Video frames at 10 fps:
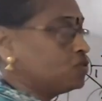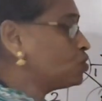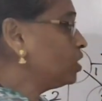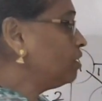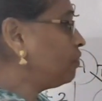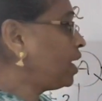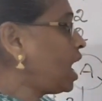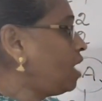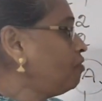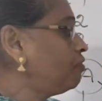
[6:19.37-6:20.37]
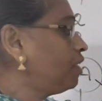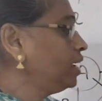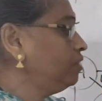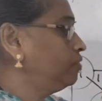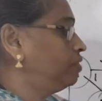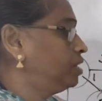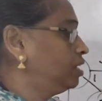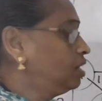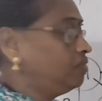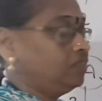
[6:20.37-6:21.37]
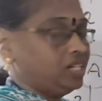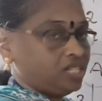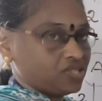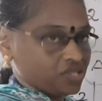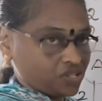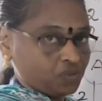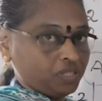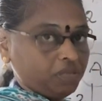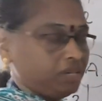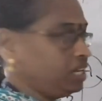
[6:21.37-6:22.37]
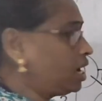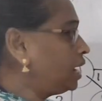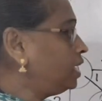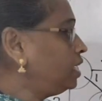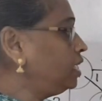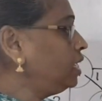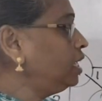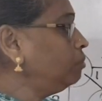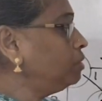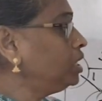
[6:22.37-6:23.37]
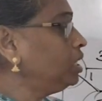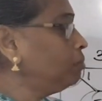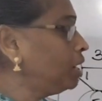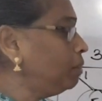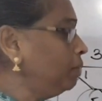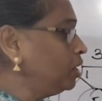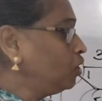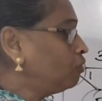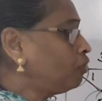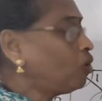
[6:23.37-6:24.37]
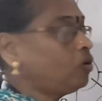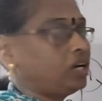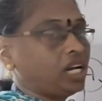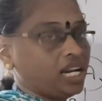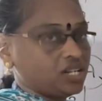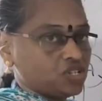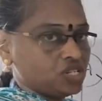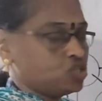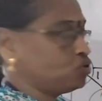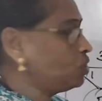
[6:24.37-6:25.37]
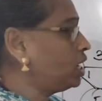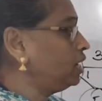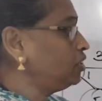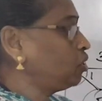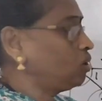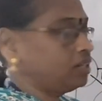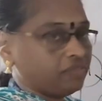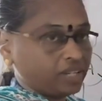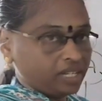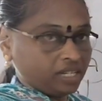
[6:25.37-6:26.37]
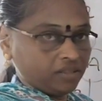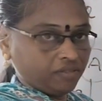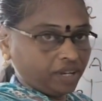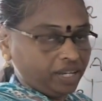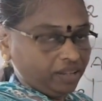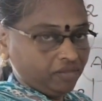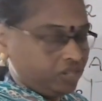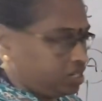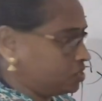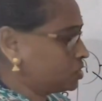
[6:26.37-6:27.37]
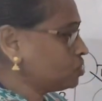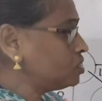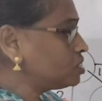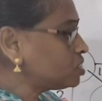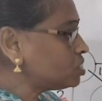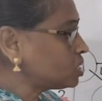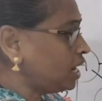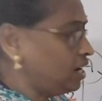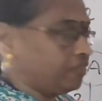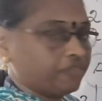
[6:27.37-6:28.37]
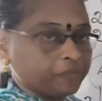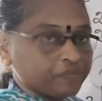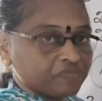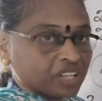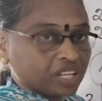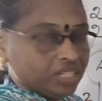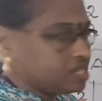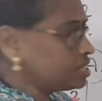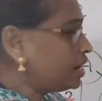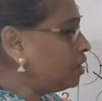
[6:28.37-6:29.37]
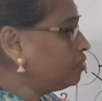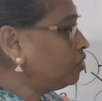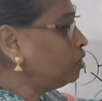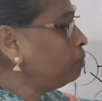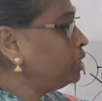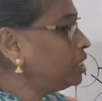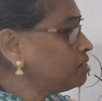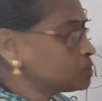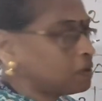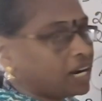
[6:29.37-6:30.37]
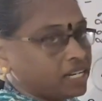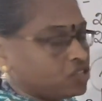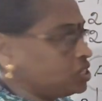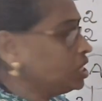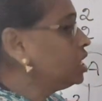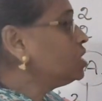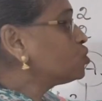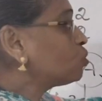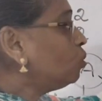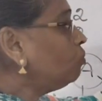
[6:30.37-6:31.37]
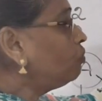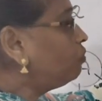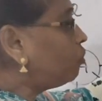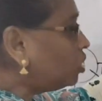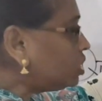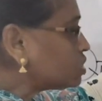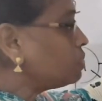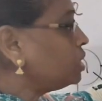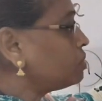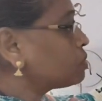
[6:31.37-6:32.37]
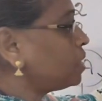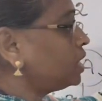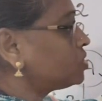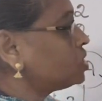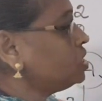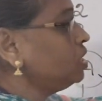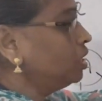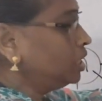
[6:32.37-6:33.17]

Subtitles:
So if I have 5 vertices with me, I need minimum 4 edges to connect all the 5 vertices. So this is enough. This is enough for being a spanning tree. So what is minimum spanning tree?